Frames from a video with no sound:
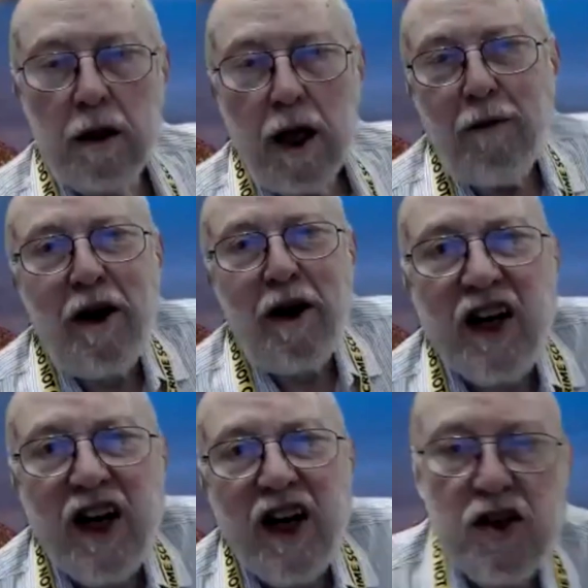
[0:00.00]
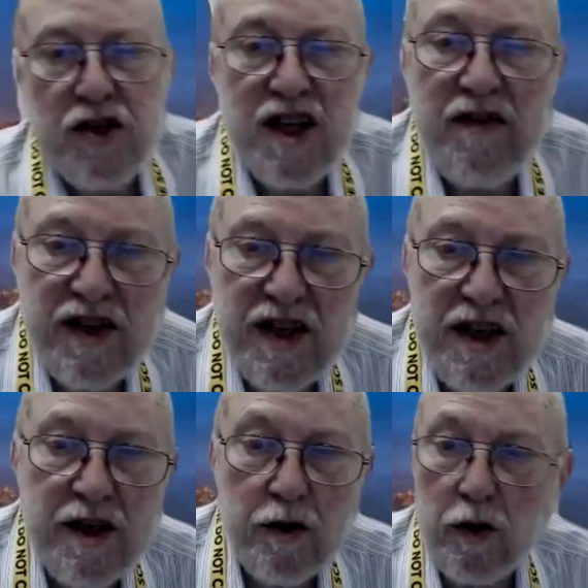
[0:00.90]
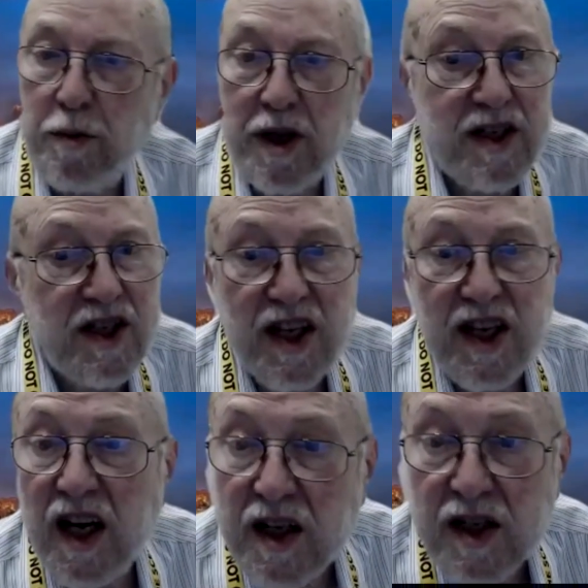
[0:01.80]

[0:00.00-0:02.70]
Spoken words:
I may have an occasional 17-year-old. That's the youngest.